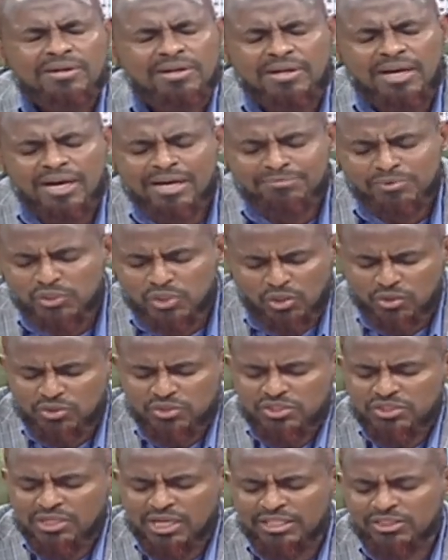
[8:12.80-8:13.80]
I'm
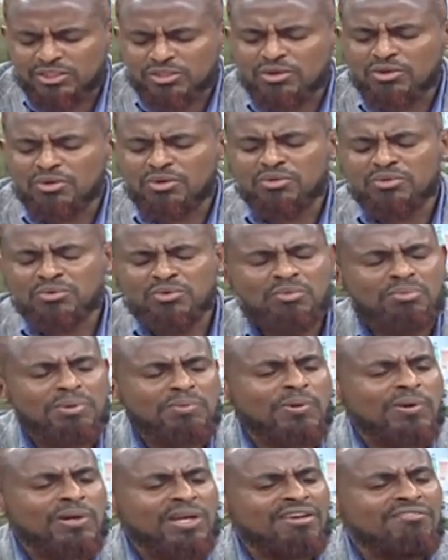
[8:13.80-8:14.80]
shocked. I saw you
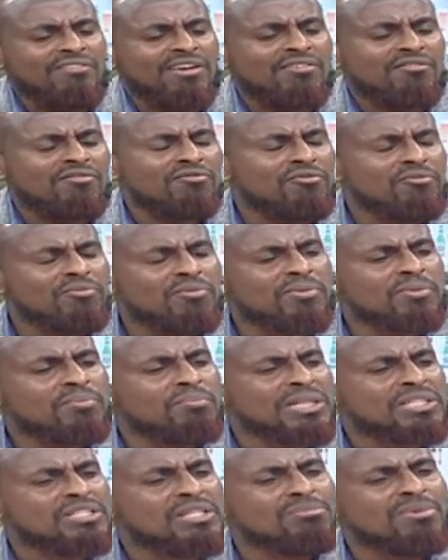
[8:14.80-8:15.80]
people giving
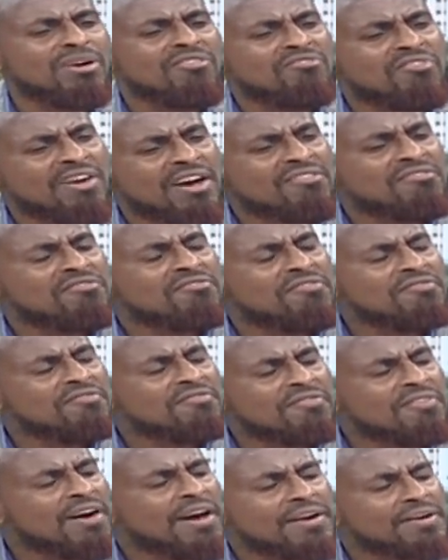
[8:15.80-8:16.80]
Matiba
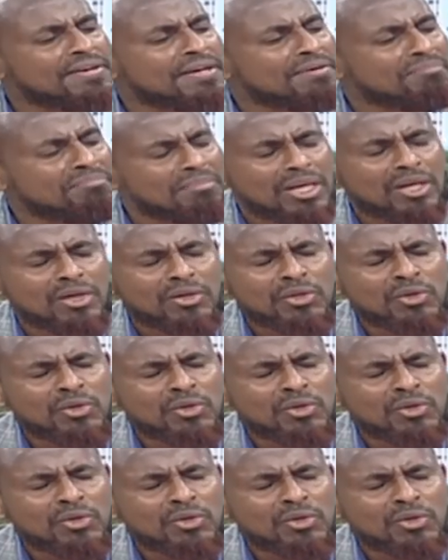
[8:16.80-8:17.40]
500 million.